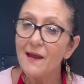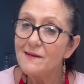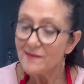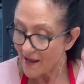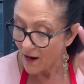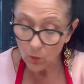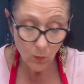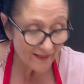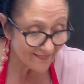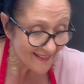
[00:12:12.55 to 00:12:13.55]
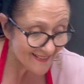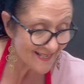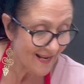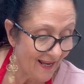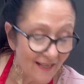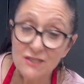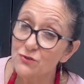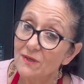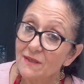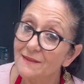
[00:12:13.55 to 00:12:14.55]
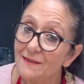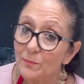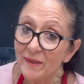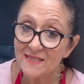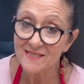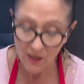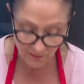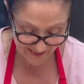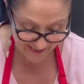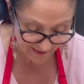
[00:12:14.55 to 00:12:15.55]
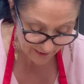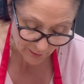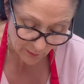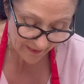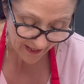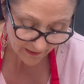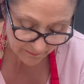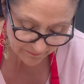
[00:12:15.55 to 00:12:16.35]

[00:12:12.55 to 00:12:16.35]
Now with these extra little bits that I was telling you about,